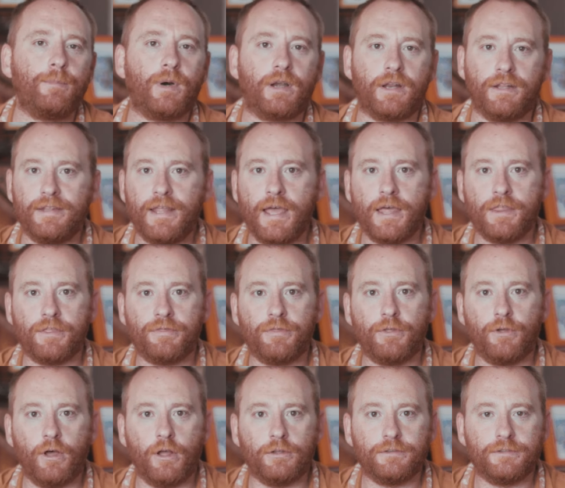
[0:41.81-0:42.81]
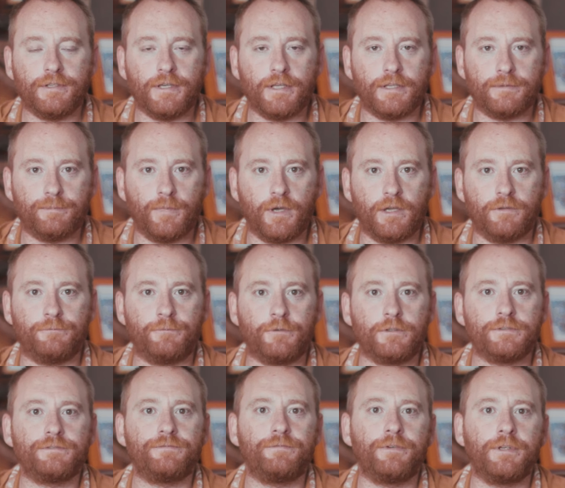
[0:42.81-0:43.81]
but I never thought that my
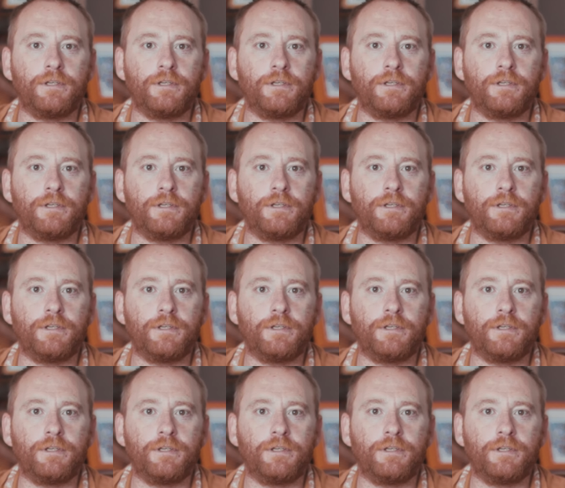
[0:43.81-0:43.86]
first